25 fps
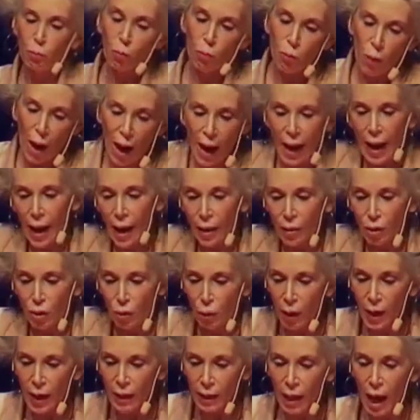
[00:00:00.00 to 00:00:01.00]
I had a
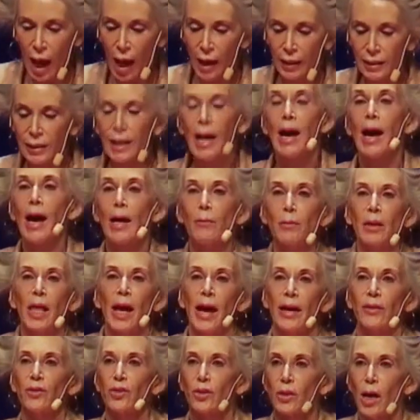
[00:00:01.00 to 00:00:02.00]
great hot time
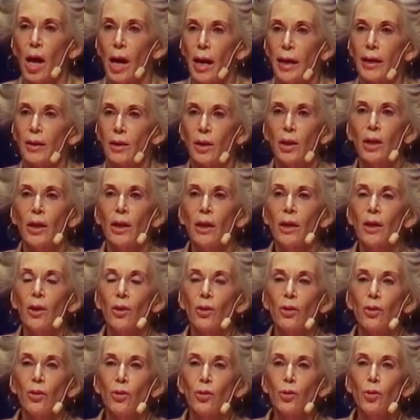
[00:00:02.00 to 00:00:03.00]
last night.
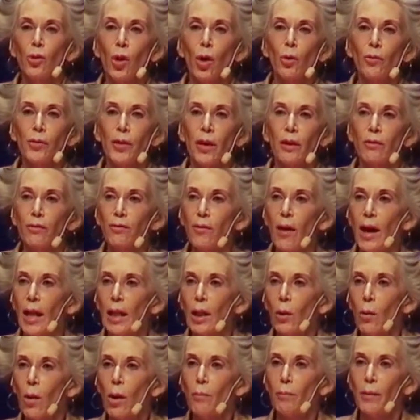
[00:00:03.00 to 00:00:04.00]
You don't then
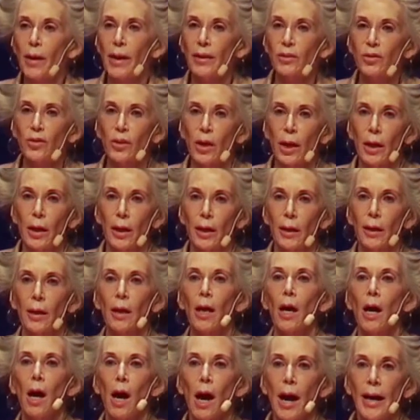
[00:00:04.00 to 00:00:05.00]
follow up by saying,
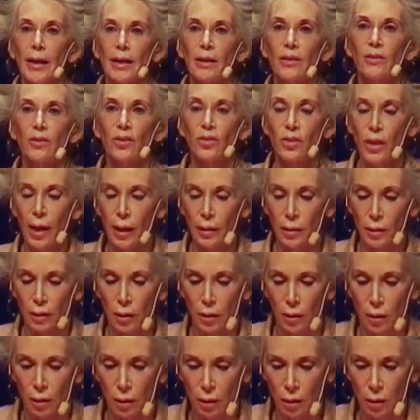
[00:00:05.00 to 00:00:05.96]
I consented.